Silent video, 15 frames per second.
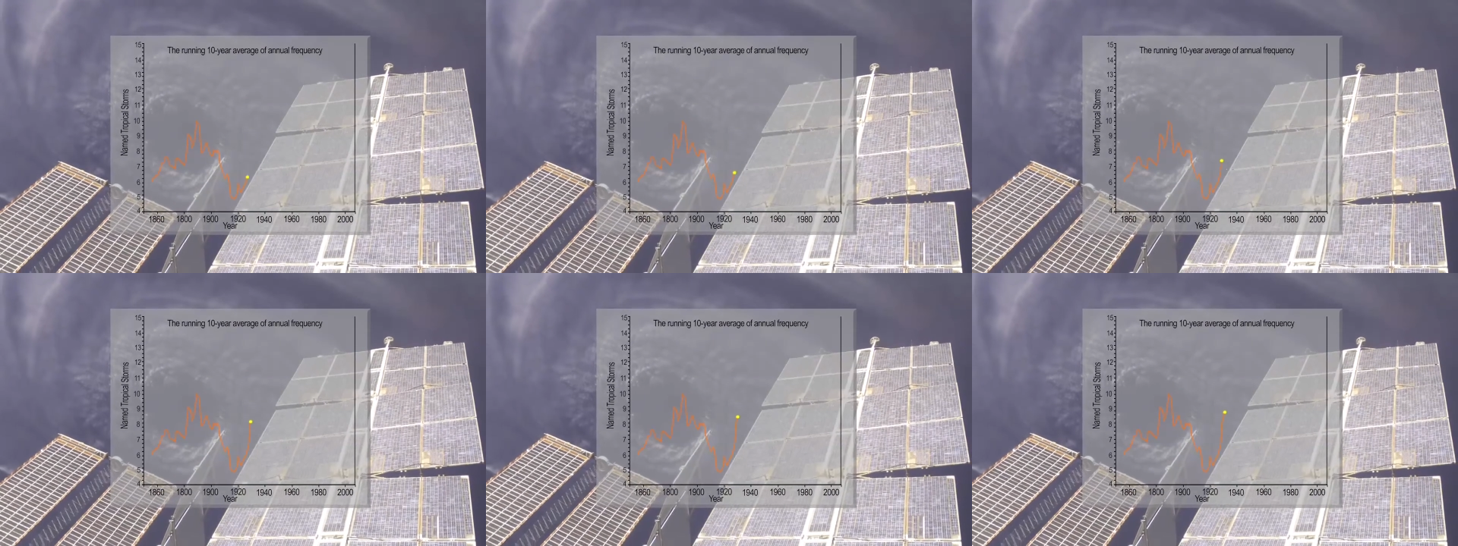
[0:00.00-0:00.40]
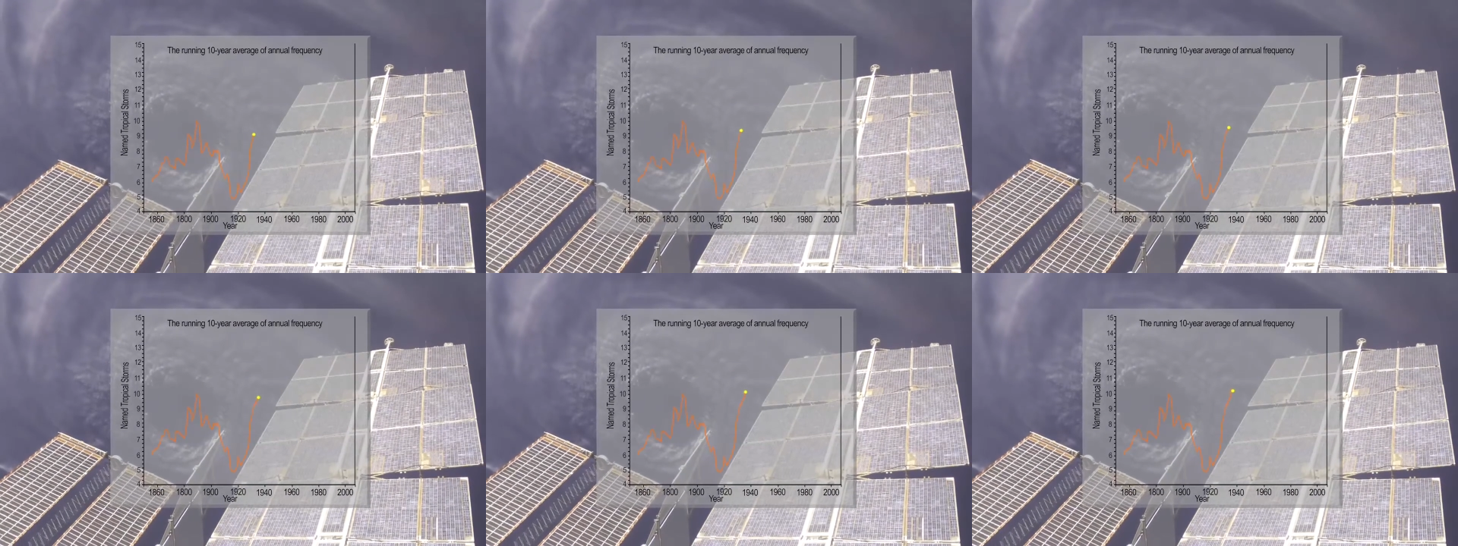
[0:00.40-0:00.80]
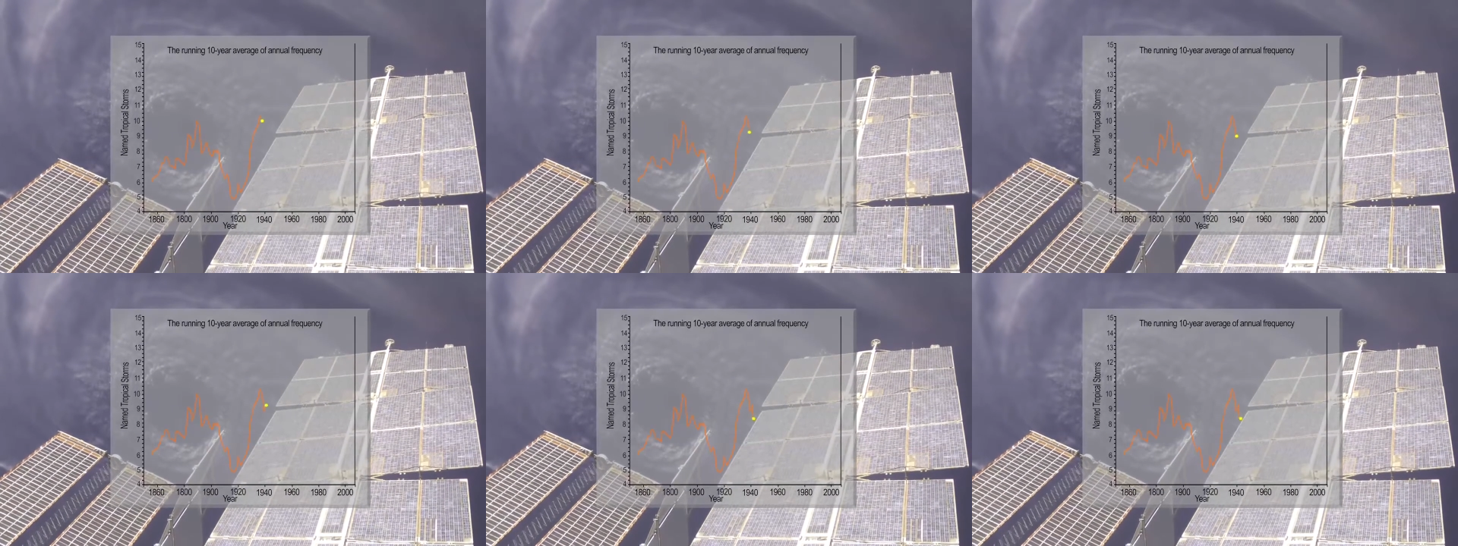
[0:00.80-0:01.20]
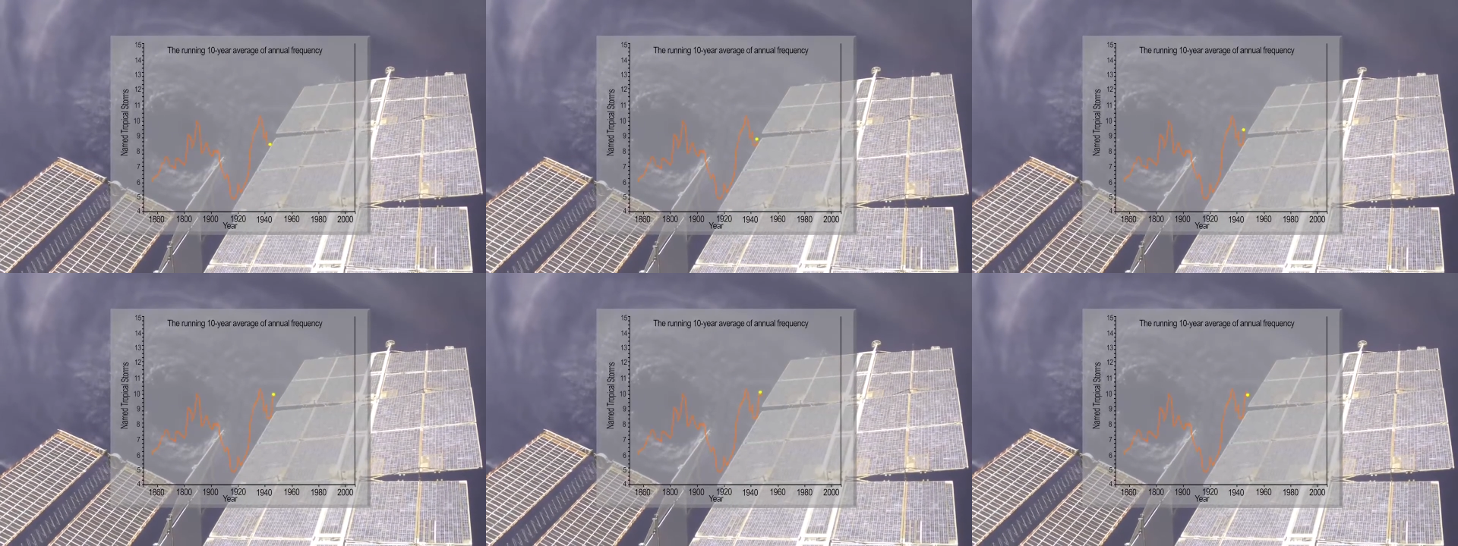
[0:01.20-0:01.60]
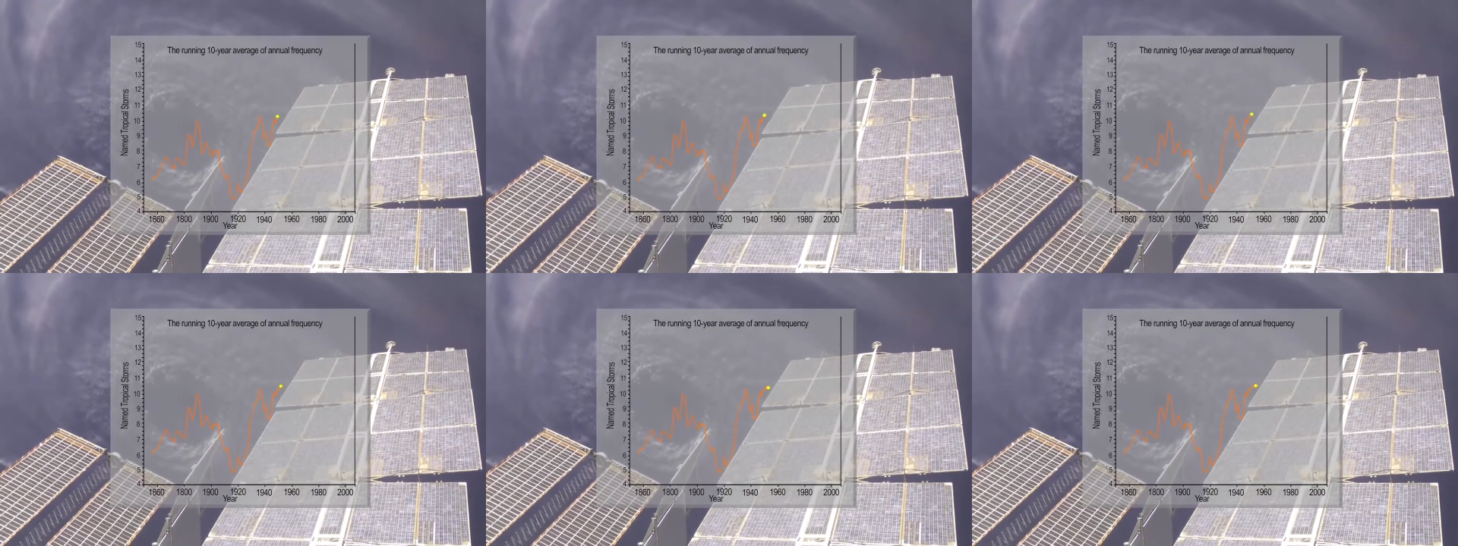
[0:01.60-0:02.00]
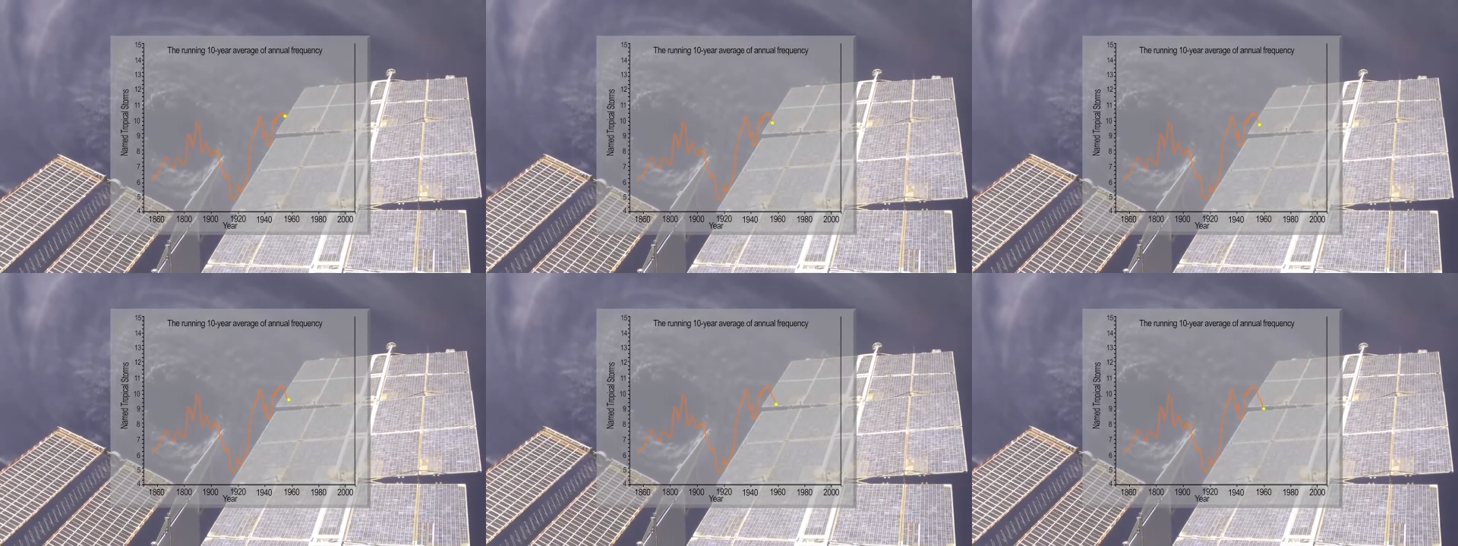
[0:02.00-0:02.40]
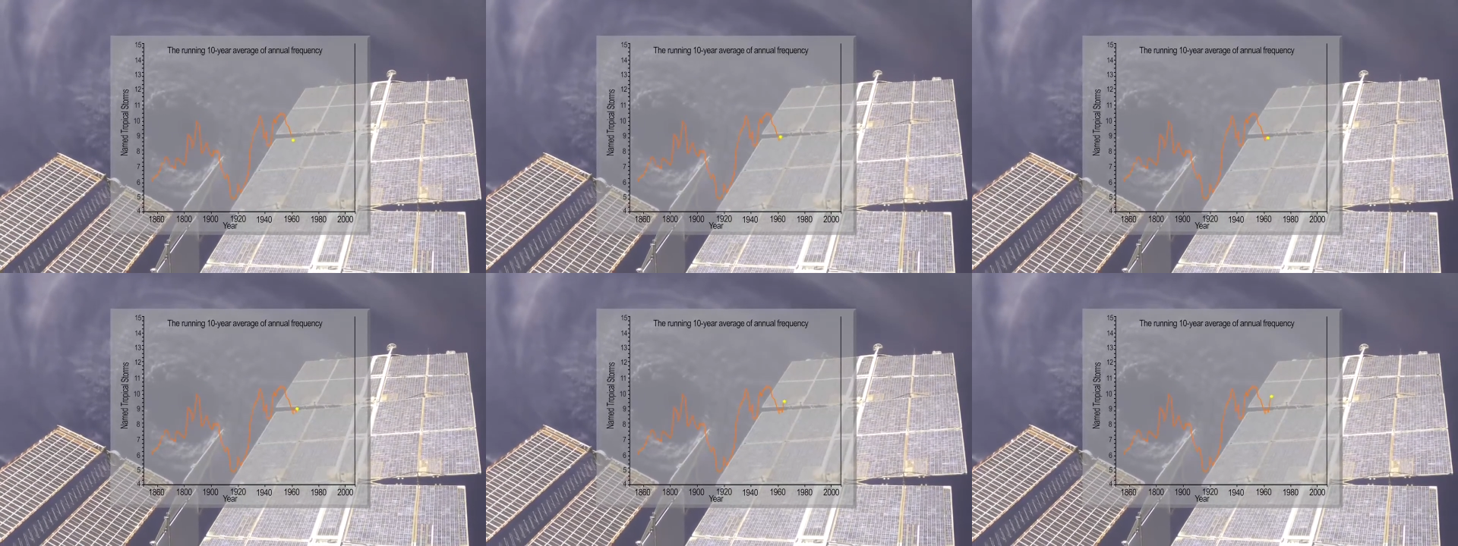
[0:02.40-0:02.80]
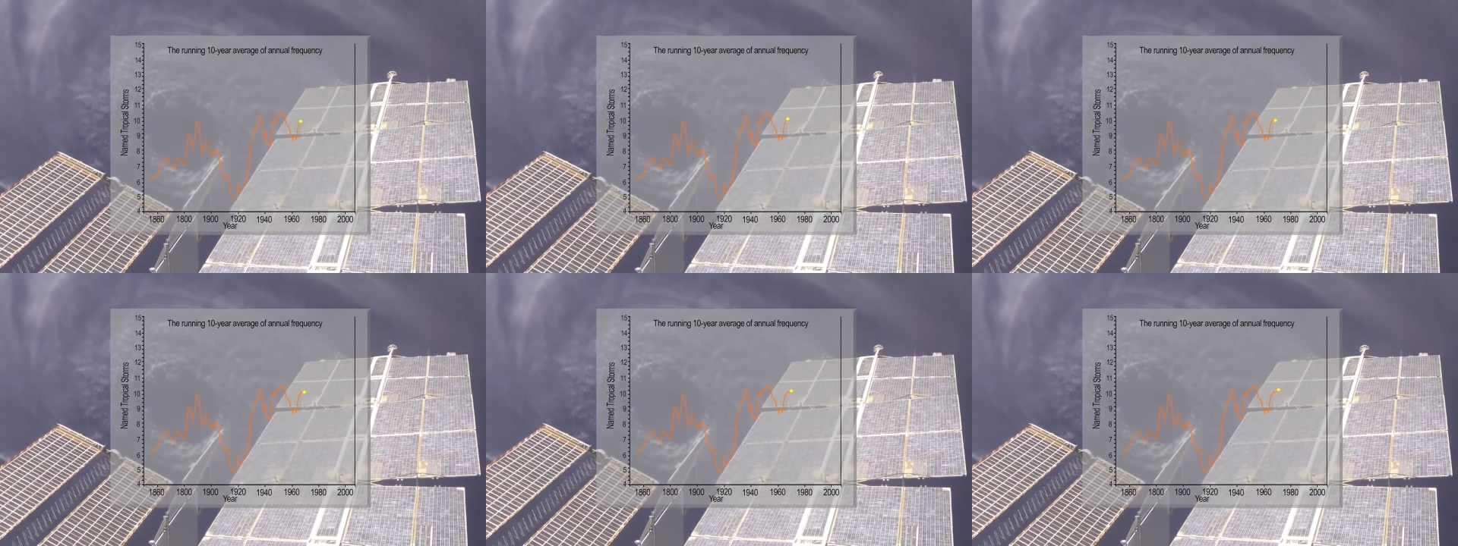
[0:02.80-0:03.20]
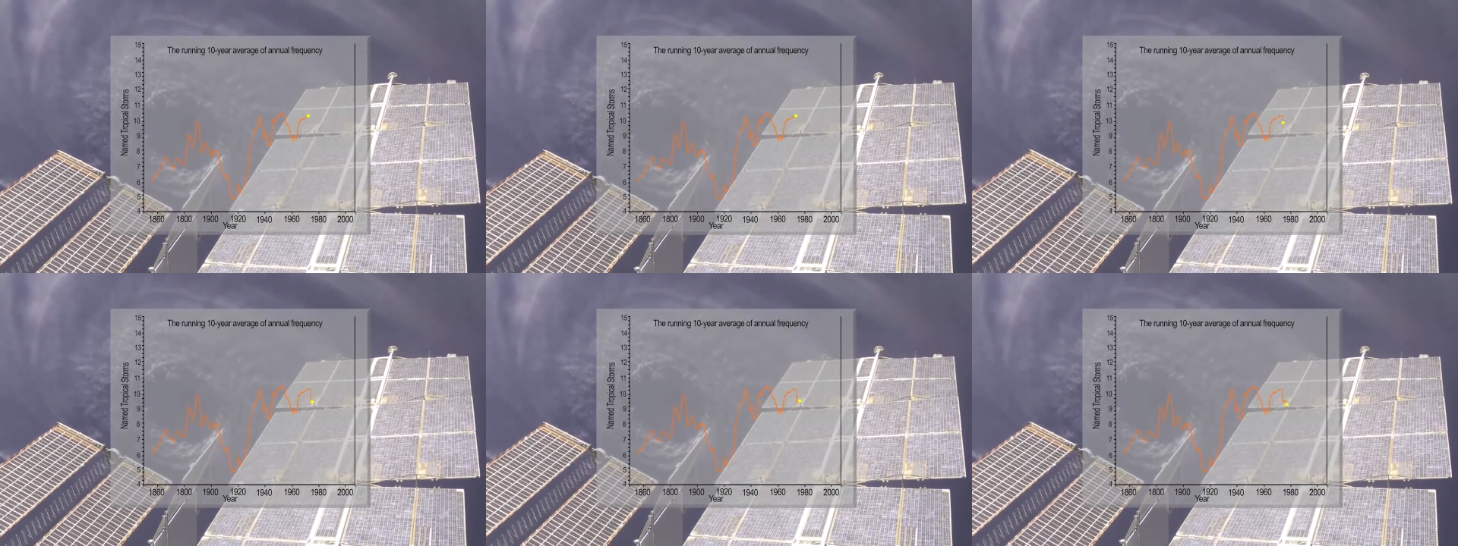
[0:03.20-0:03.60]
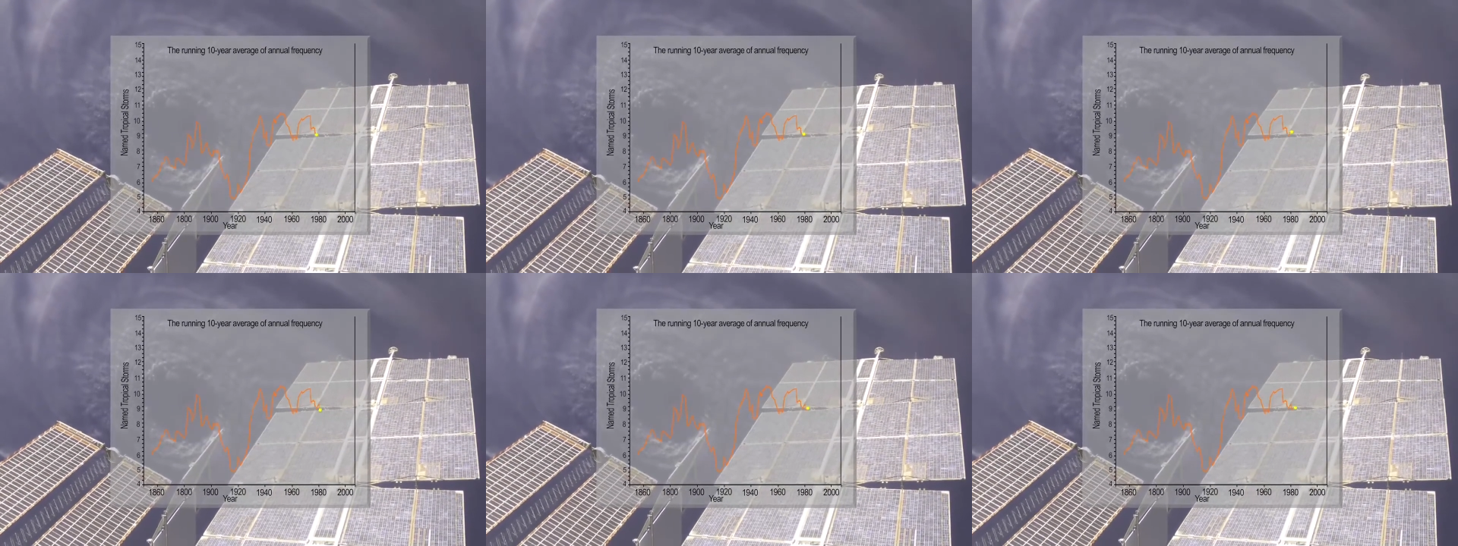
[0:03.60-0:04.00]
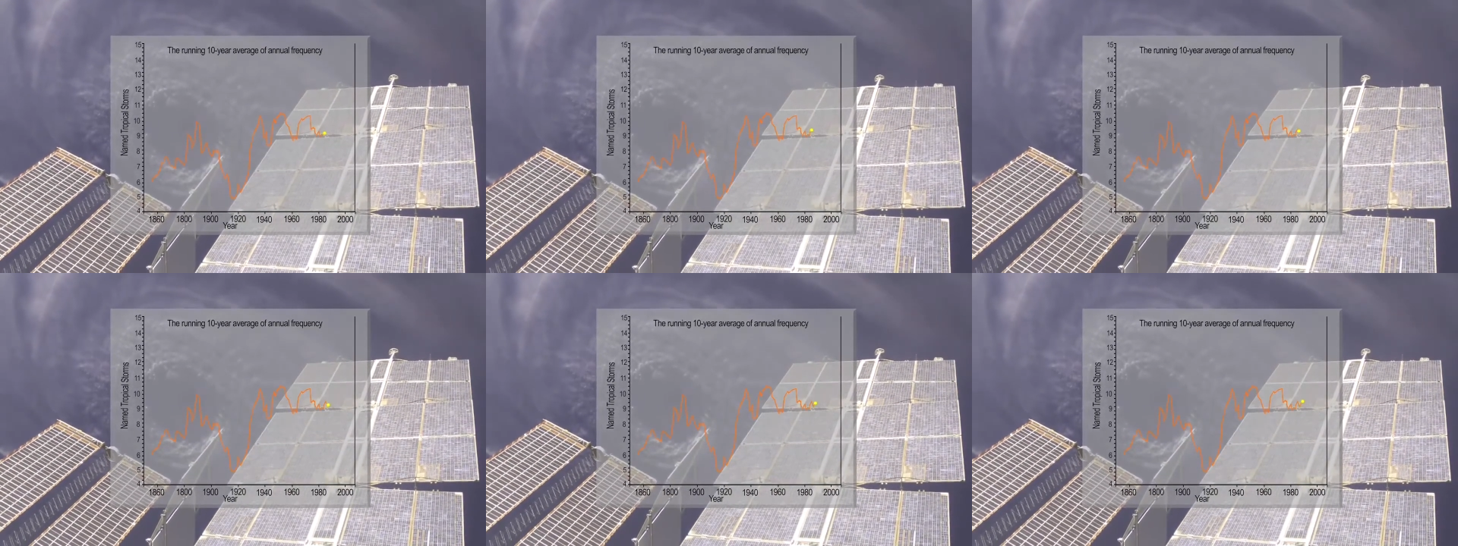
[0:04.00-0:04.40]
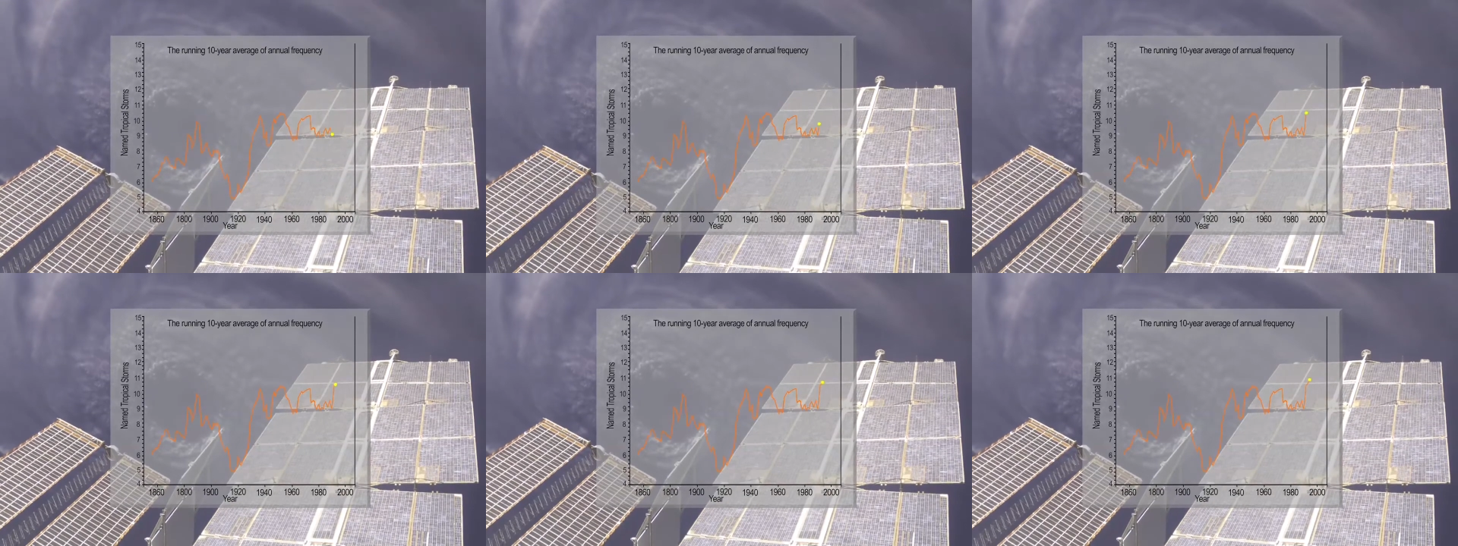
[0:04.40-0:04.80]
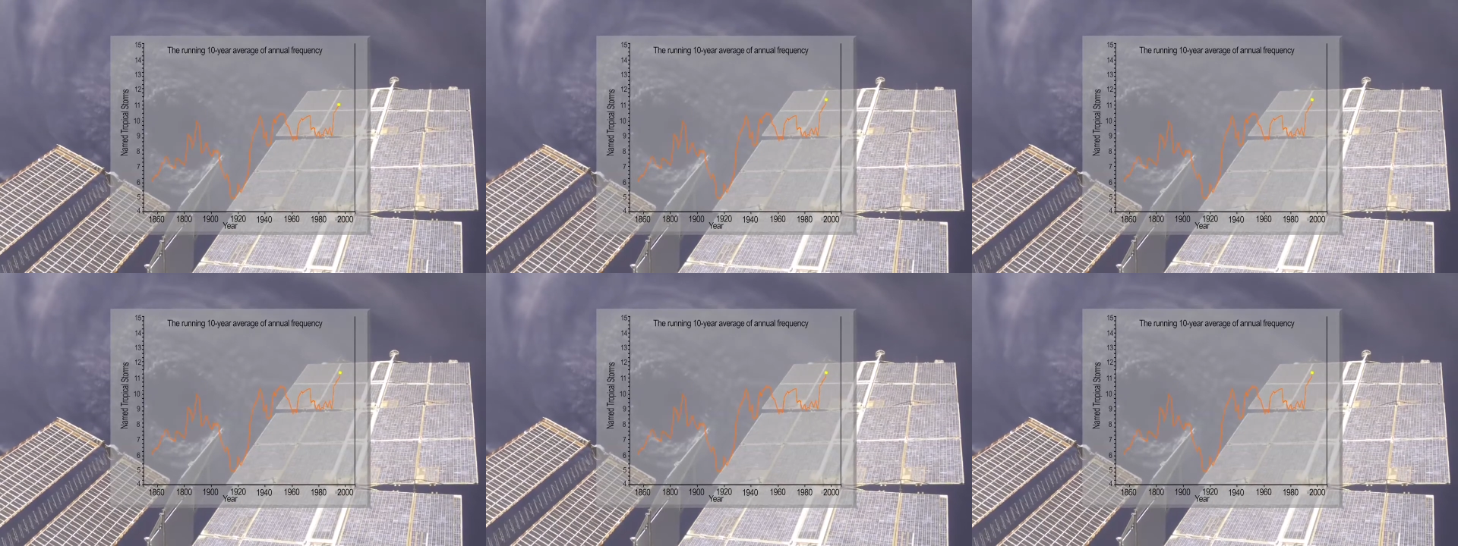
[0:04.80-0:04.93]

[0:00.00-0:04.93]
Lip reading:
(no speaker visible)